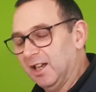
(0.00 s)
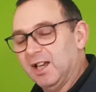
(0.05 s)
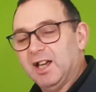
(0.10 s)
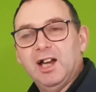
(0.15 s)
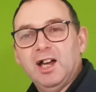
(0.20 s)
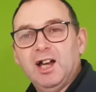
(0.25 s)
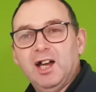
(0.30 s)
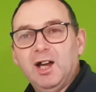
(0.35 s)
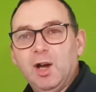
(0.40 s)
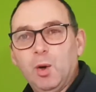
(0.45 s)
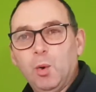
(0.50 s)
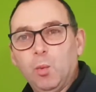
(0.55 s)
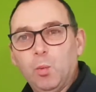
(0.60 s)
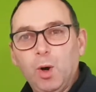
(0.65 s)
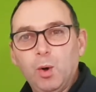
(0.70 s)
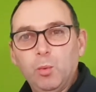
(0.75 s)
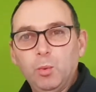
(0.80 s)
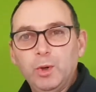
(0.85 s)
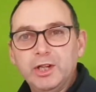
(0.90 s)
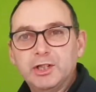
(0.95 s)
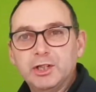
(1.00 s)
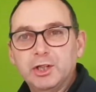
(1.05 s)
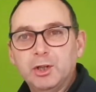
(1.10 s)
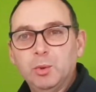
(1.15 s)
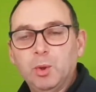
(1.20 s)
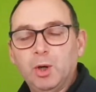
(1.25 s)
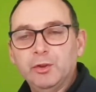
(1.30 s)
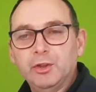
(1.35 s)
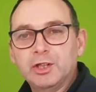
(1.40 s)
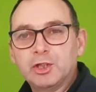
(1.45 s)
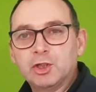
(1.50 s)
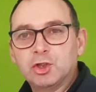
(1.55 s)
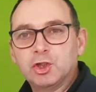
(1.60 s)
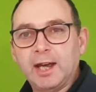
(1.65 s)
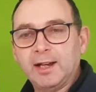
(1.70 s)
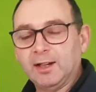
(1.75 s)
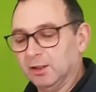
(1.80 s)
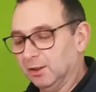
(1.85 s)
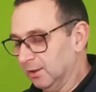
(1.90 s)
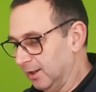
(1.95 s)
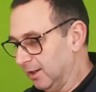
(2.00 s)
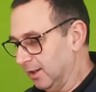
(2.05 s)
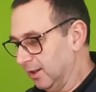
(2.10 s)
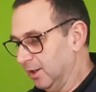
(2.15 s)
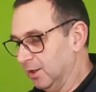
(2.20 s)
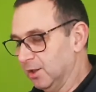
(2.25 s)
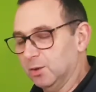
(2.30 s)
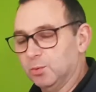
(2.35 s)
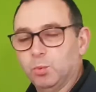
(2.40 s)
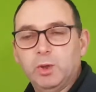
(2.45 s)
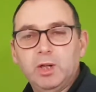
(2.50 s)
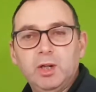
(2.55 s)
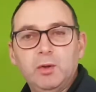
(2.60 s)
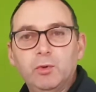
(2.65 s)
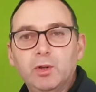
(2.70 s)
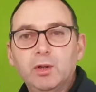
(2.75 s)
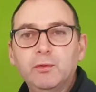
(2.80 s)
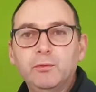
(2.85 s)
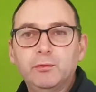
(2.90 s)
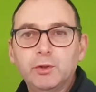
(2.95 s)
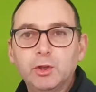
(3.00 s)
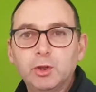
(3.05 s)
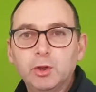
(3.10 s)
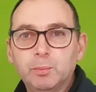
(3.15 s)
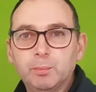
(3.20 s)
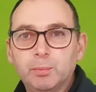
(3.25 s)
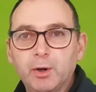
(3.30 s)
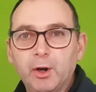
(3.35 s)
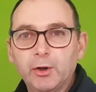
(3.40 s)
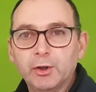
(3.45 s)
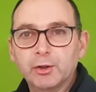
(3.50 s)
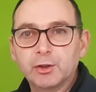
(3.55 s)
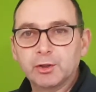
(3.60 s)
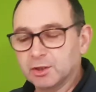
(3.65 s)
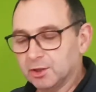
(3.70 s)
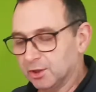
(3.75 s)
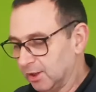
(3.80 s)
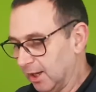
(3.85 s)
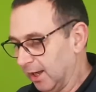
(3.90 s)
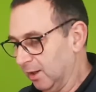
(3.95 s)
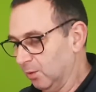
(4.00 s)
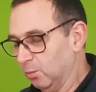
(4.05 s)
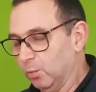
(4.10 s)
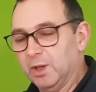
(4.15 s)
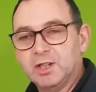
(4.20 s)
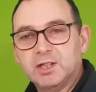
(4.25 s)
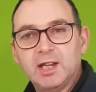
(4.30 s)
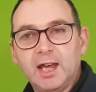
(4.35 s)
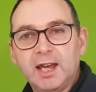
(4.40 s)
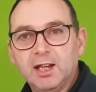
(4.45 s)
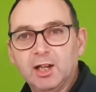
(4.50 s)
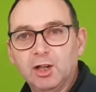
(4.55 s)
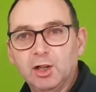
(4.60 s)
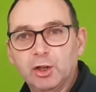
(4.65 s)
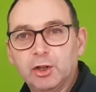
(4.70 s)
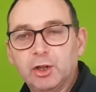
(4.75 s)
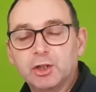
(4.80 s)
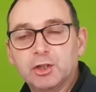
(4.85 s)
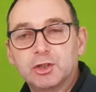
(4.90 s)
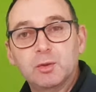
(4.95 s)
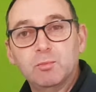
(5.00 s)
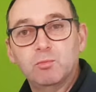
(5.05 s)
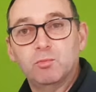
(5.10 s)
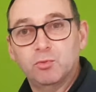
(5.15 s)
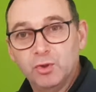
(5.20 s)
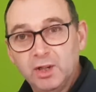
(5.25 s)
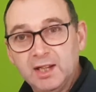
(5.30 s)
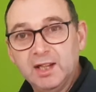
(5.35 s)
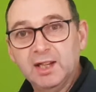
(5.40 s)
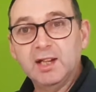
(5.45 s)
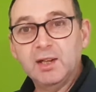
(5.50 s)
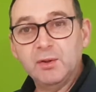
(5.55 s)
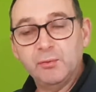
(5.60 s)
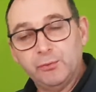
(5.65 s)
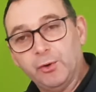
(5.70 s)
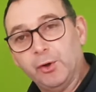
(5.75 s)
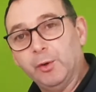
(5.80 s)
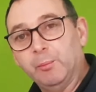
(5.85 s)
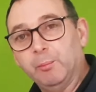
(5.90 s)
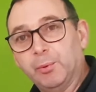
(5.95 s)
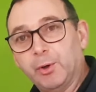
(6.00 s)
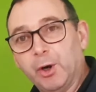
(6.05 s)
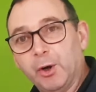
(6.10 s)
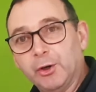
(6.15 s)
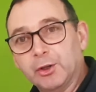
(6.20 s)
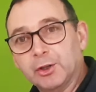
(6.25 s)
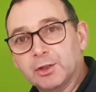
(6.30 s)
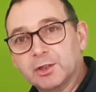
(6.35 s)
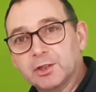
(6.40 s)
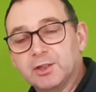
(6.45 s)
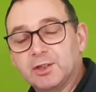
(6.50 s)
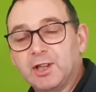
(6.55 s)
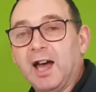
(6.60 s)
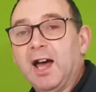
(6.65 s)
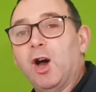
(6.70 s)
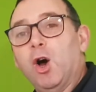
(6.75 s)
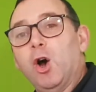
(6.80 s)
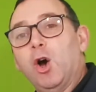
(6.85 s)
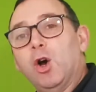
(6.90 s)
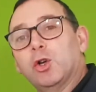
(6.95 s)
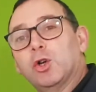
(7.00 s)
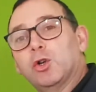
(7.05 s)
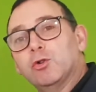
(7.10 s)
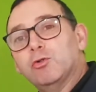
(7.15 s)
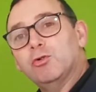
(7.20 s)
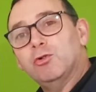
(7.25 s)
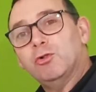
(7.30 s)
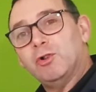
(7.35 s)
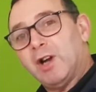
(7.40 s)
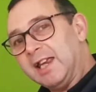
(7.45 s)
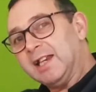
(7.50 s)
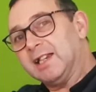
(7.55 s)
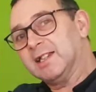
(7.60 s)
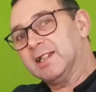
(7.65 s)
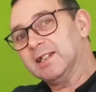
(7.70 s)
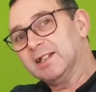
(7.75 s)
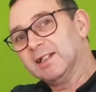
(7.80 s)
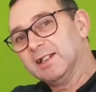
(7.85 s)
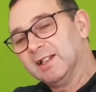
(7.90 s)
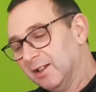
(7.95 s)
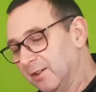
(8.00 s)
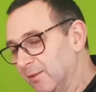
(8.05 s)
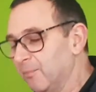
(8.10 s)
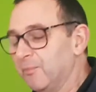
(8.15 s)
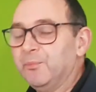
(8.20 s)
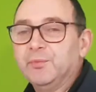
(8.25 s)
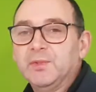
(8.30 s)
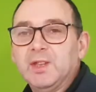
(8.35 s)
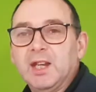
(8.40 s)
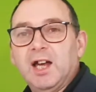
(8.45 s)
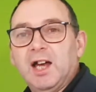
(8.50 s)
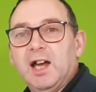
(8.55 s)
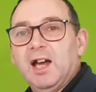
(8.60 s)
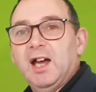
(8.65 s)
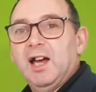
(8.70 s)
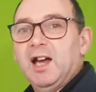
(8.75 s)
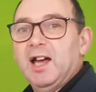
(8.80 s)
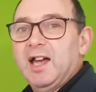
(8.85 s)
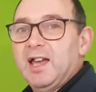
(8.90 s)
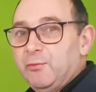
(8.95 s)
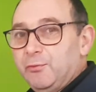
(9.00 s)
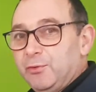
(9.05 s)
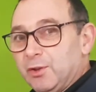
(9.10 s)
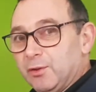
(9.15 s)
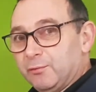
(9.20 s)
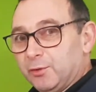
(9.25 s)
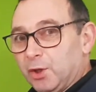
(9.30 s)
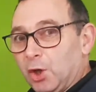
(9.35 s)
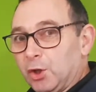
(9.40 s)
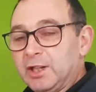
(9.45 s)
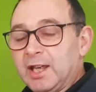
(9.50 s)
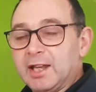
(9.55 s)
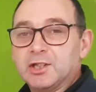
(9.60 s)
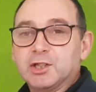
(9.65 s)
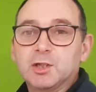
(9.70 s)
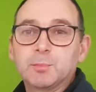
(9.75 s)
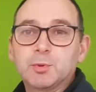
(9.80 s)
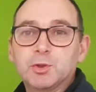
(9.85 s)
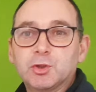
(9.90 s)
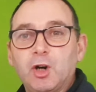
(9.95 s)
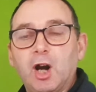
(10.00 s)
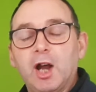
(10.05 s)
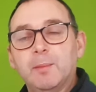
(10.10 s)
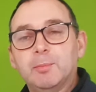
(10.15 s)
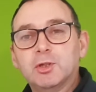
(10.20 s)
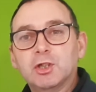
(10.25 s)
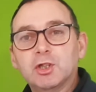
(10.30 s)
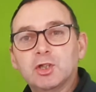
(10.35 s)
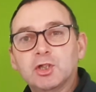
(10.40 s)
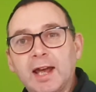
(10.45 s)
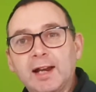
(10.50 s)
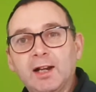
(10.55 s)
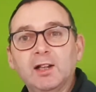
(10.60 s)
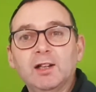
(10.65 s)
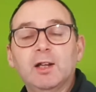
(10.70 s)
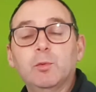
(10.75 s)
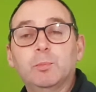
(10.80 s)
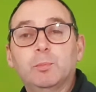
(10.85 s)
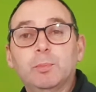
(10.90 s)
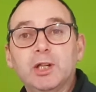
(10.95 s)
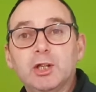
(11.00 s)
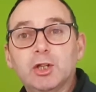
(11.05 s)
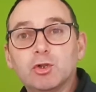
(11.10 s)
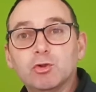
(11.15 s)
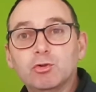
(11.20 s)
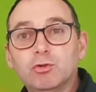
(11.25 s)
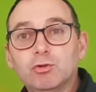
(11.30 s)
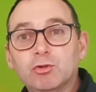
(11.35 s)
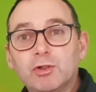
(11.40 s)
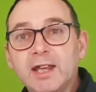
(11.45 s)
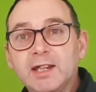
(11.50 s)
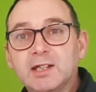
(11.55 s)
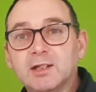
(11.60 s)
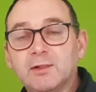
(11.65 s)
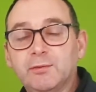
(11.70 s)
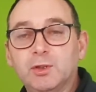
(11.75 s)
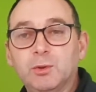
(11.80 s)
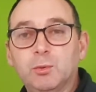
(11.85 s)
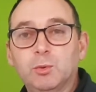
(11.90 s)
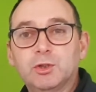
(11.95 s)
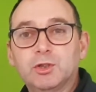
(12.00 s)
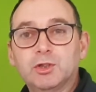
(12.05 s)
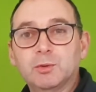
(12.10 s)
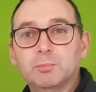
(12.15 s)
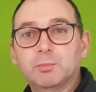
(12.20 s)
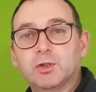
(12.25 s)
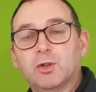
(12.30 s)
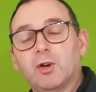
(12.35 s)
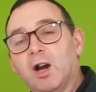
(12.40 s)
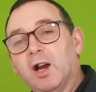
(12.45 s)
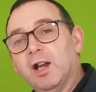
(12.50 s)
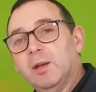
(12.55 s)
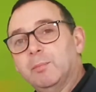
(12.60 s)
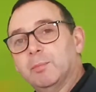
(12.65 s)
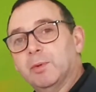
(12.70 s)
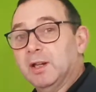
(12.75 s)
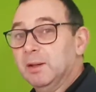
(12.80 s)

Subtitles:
What we do on this channel is we review products and we take a look at some really fun products that are great. If you've not yet subscribed to the channel, it'd be great if you would subscribe